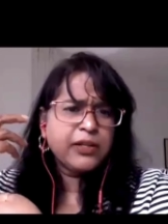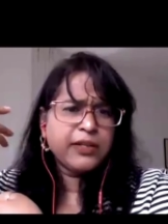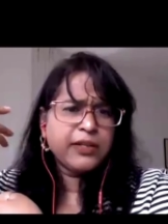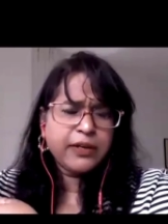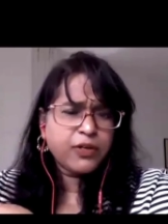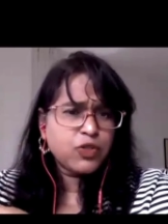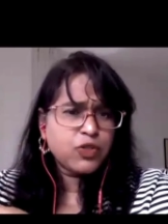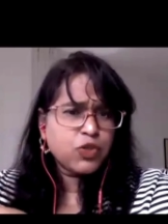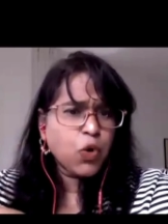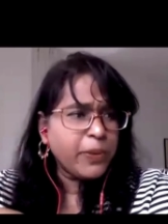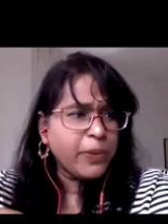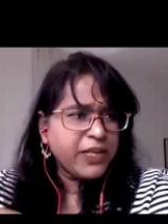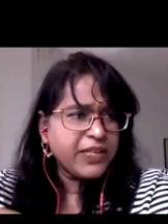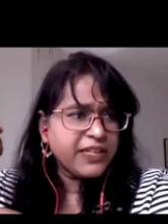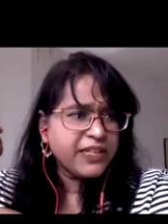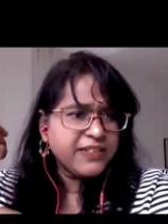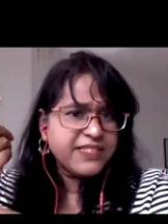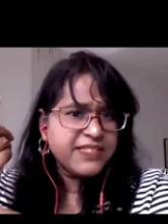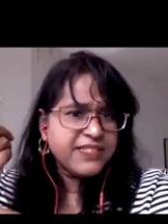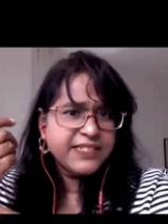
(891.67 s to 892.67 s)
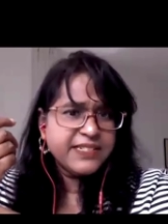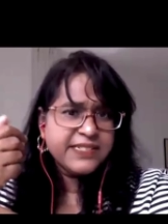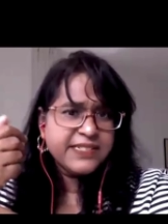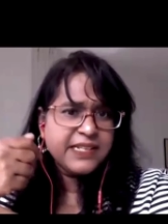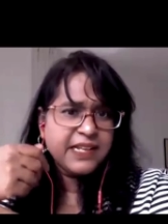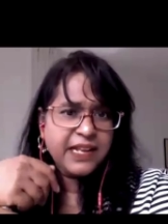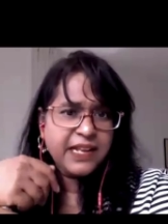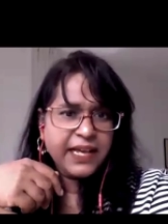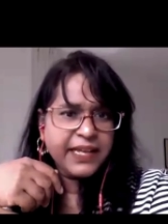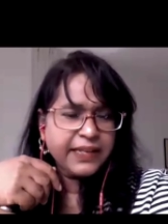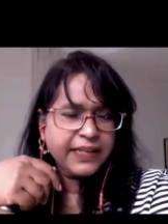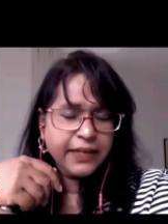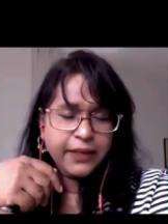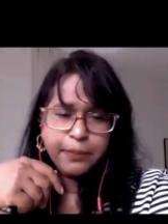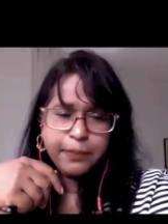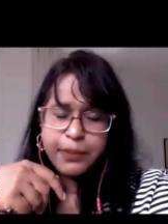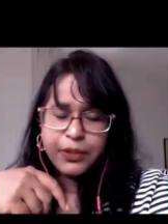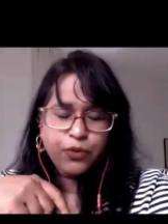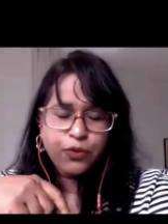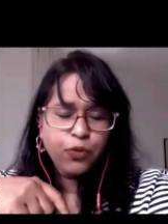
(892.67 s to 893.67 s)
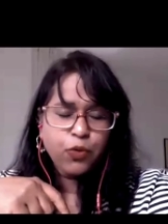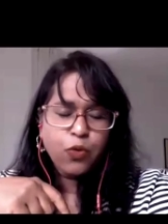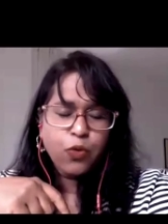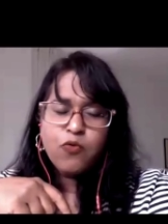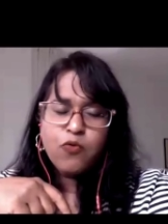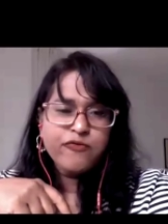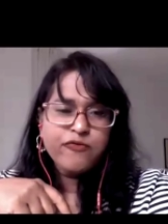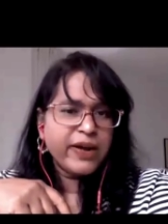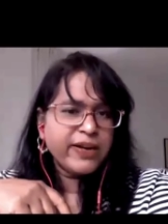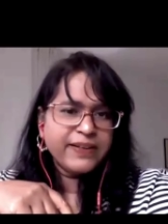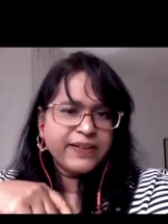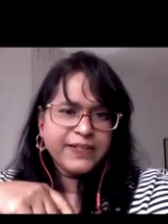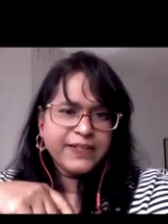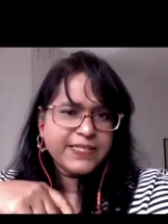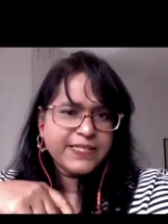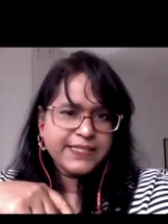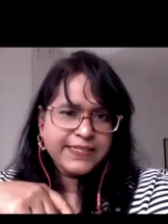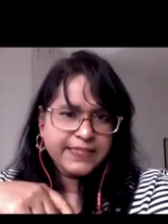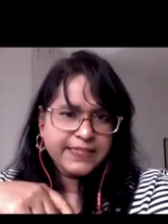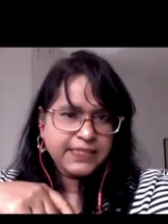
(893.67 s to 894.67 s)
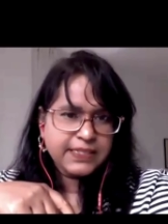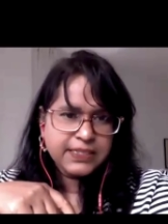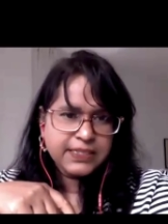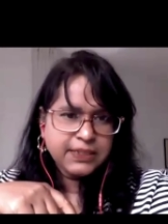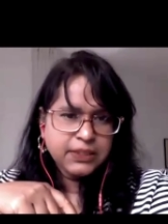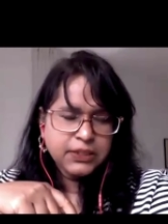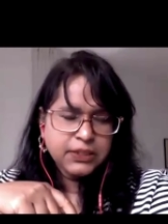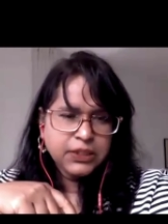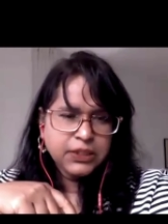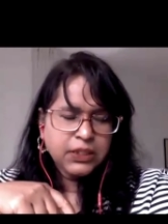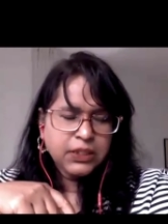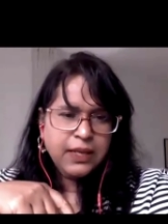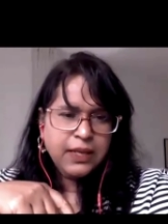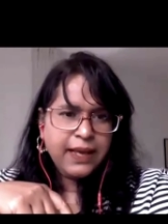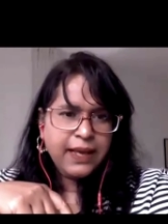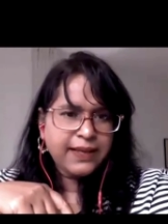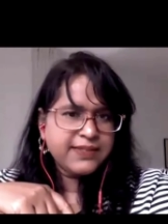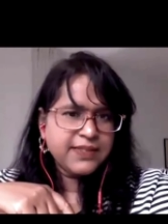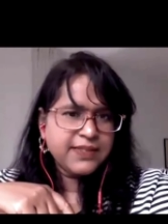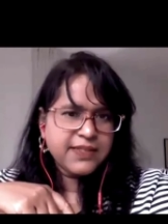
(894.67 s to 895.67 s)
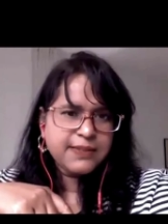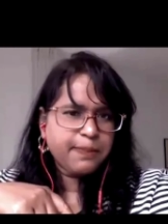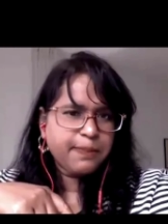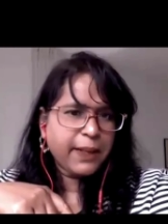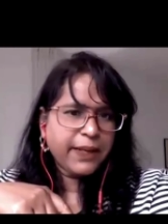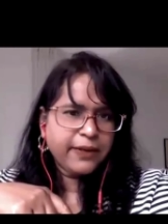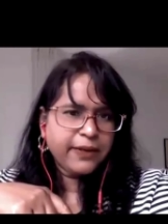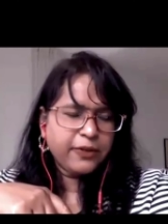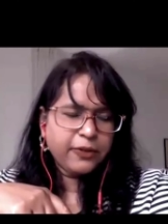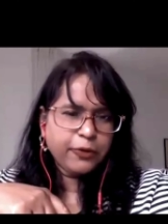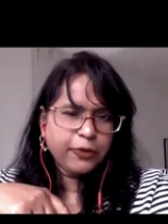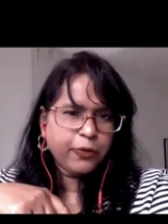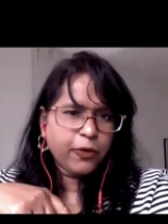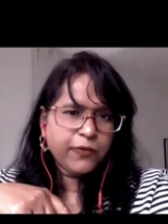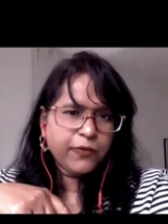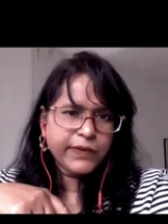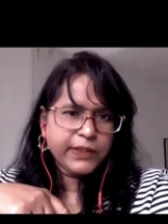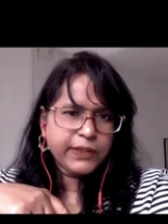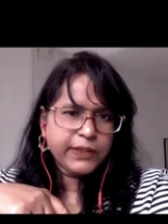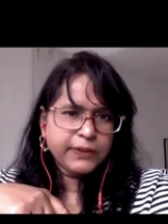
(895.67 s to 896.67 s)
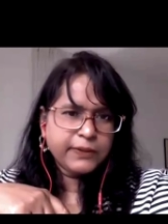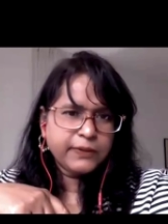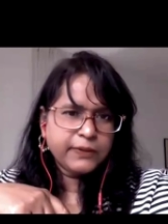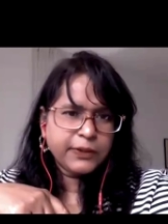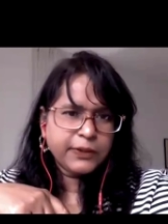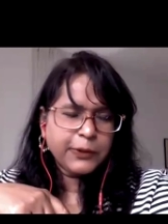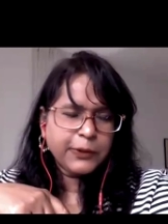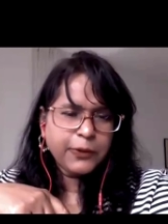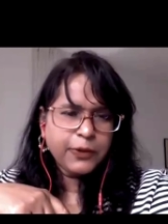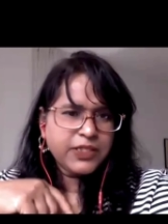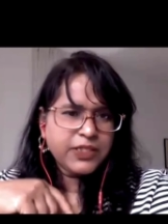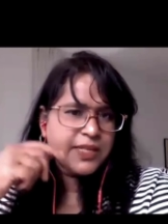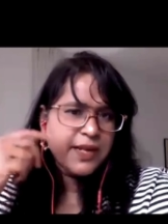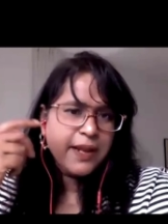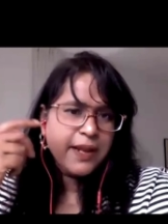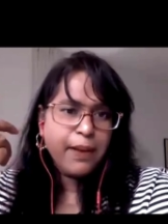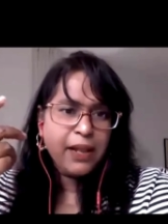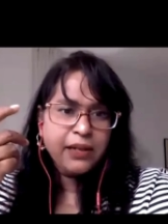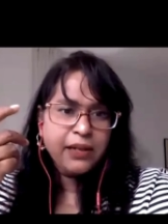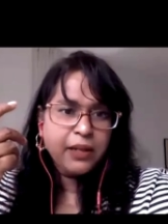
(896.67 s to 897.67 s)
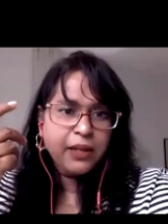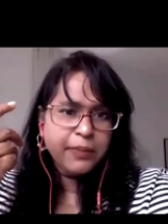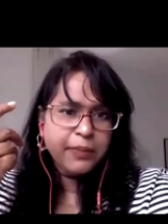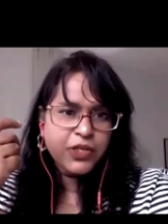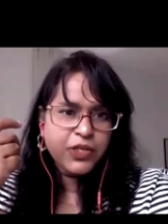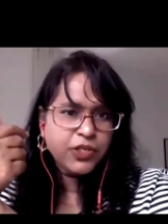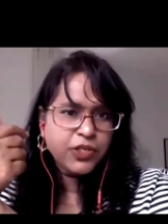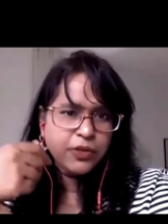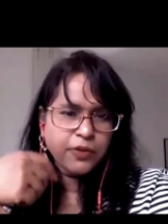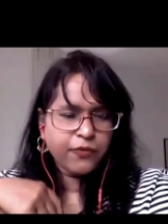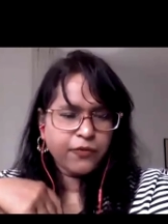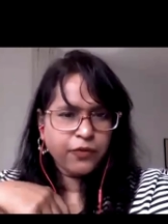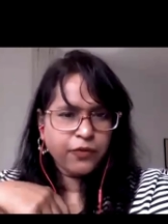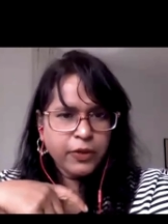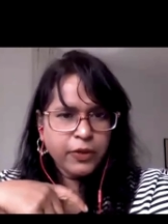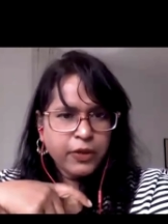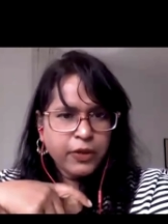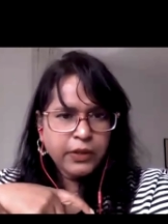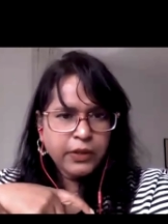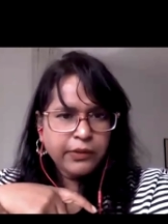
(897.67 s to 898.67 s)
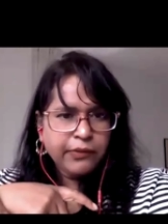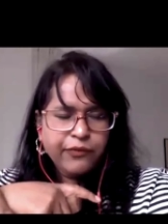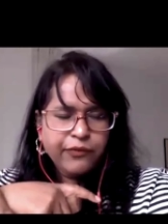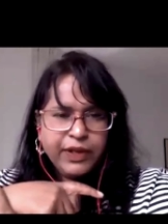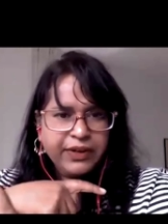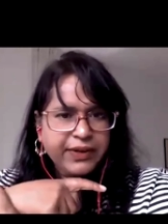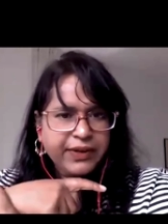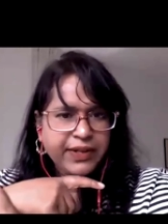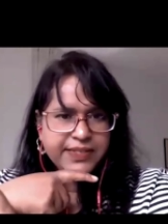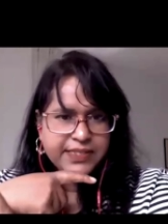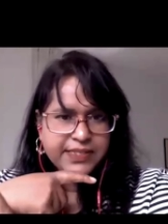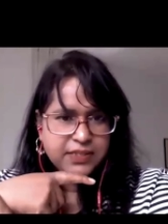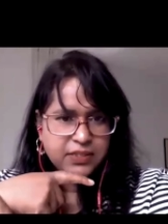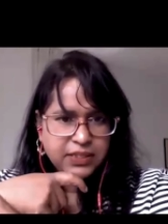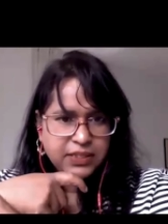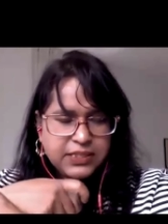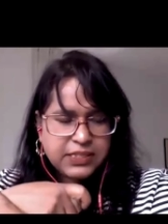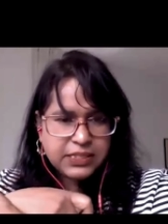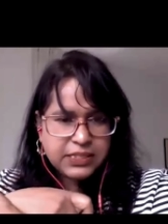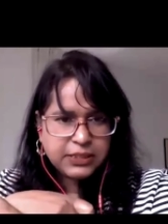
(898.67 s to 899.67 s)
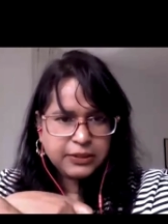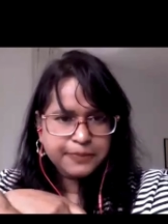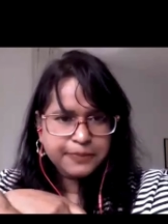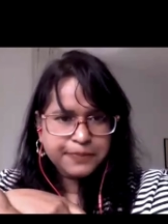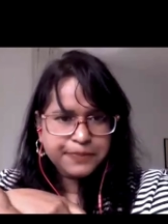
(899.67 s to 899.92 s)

There are so many incidents like it, but no one incident has inspired the novel. You know, it's an amalgamation of various things.